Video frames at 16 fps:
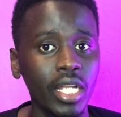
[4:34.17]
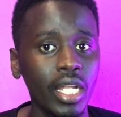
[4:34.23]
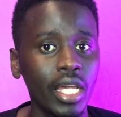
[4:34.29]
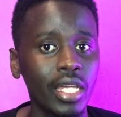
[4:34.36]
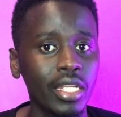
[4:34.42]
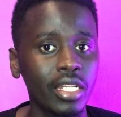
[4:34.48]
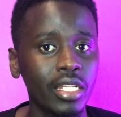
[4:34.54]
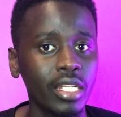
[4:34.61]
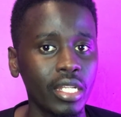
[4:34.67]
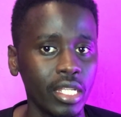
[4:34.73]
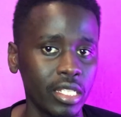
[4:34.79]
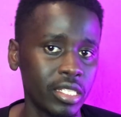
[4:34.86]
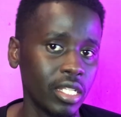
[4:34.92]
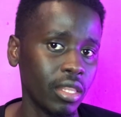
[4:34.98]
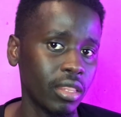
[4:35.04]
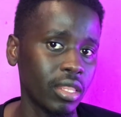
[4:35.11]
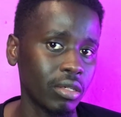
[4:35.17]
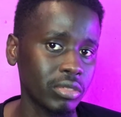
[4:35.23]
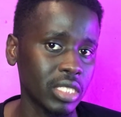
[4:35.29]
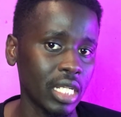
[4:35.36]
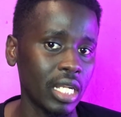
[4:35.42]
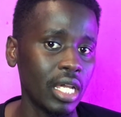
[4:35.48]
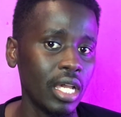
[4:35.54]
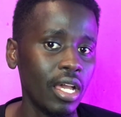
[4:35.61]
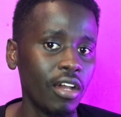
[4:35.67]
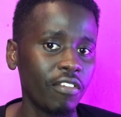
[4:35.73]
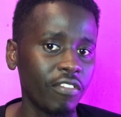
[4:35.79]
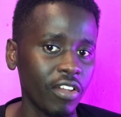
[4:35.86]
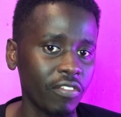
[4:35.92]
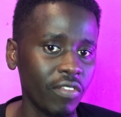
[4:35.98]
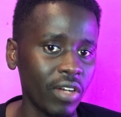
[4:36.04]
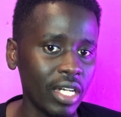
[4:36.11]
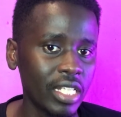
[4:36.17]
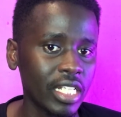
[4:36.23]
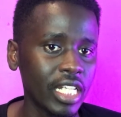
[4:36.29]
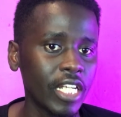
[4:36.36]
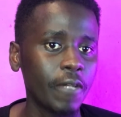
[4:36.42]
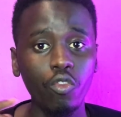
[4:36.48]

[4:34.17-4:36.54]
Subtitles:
and 19,500.